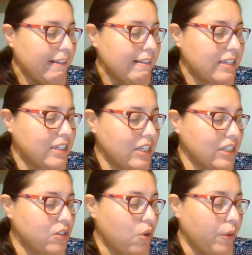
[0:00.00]

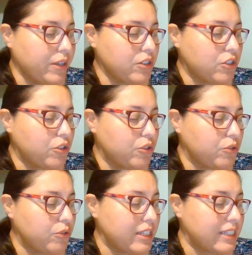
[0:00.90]
she's going
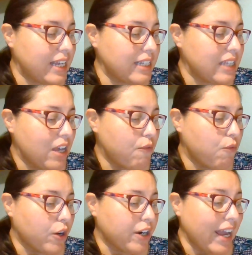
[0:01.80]
to, it says,
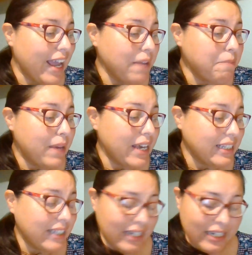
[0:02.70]
for a
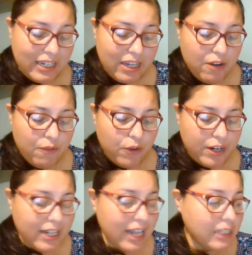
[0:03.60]
picnic, for
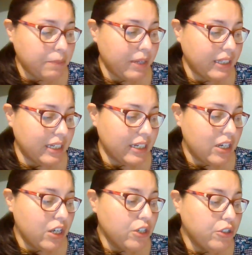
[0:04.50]
a class picnic.
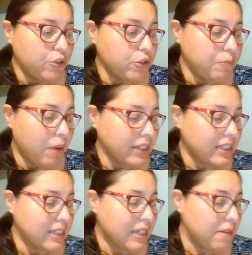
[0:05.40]
Juice
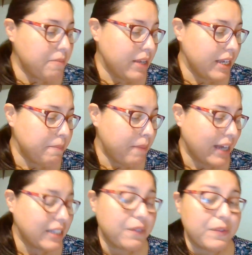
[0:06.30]
boxes come in
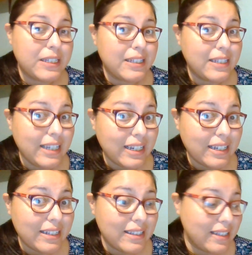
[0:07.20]
packs of 6.
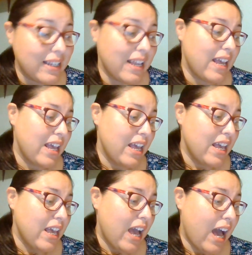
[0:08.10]

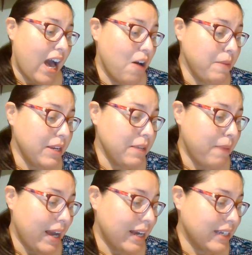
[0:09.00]
How many
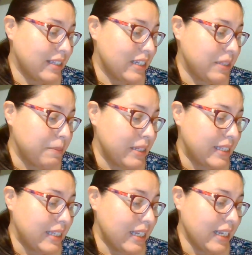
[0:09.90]
packs does
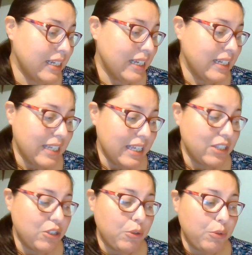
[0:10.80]
Miss Singh need
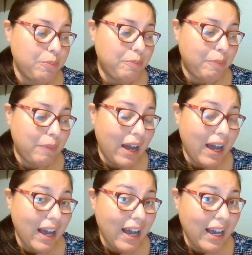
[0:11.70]
to
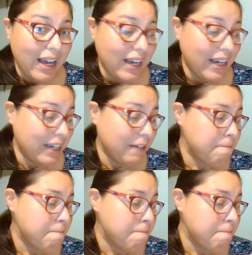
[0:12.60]
buy?